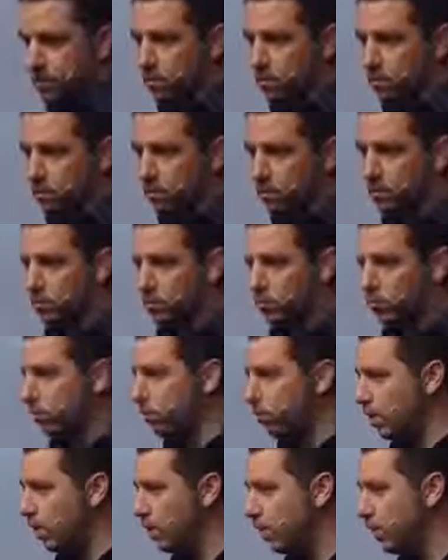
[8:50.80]
What's the
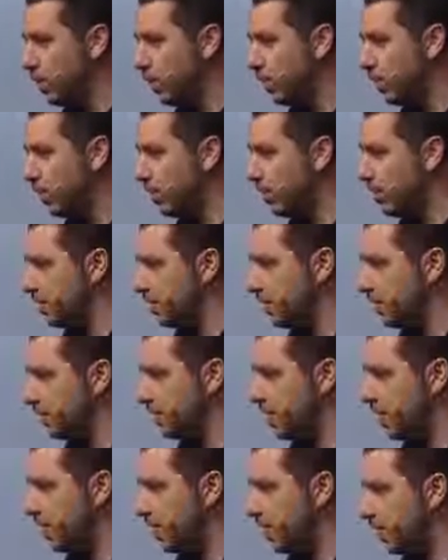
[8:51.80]
one thing they
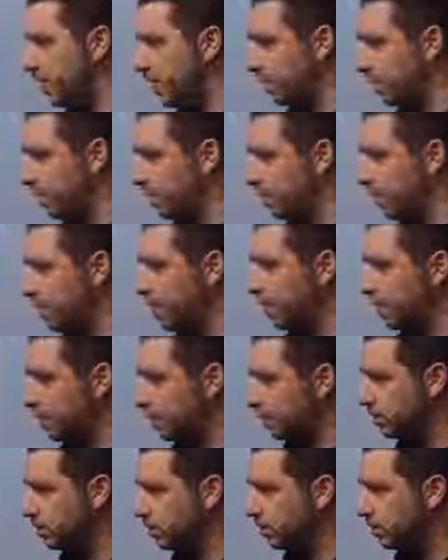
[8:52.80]
say about the
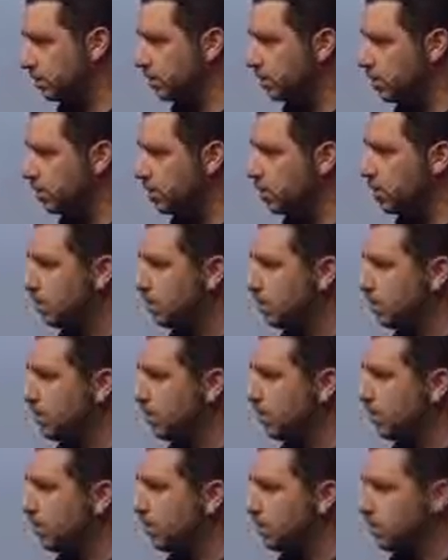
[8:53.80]
product?
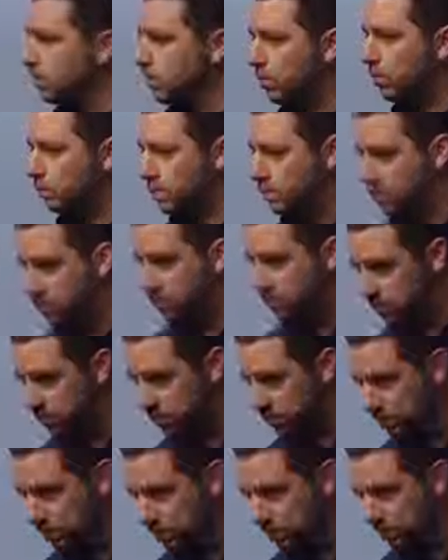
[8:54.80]
What is it?
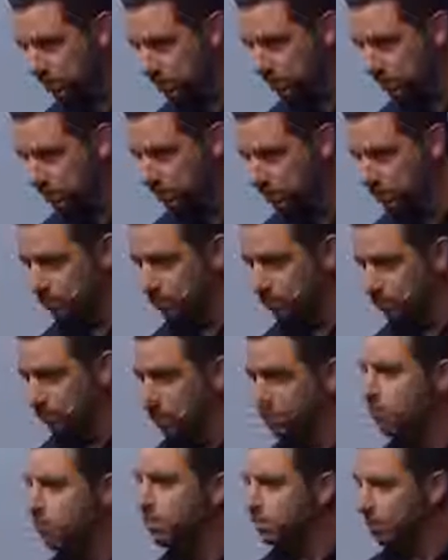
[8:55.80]
You can
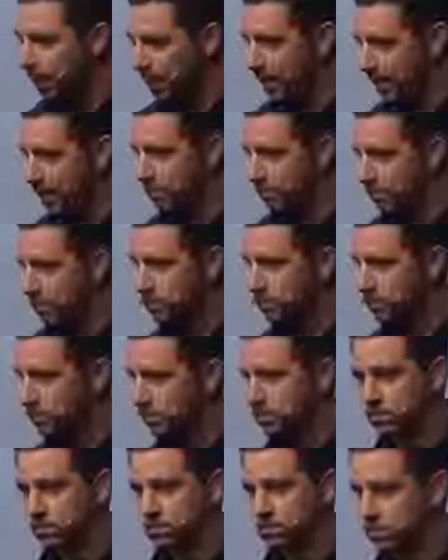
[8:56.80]
tell me. Battery.
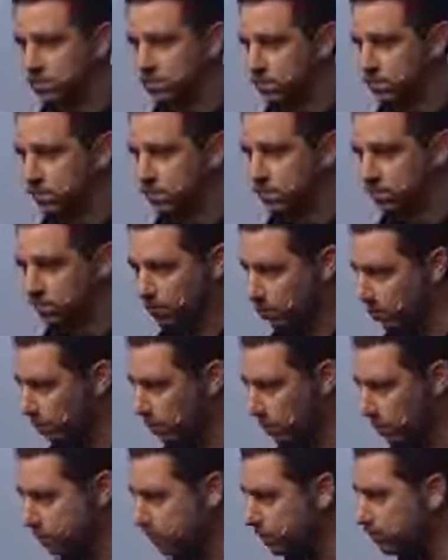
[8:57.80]
Of
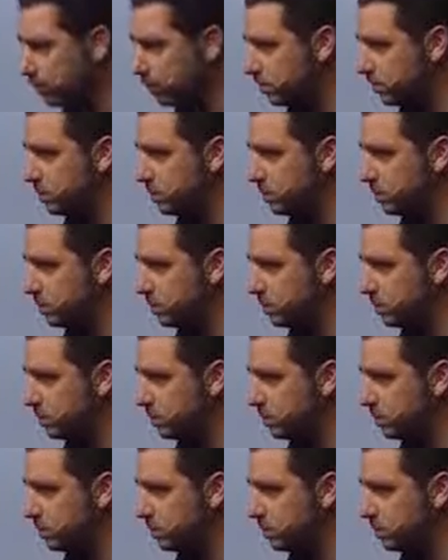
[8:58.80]
course.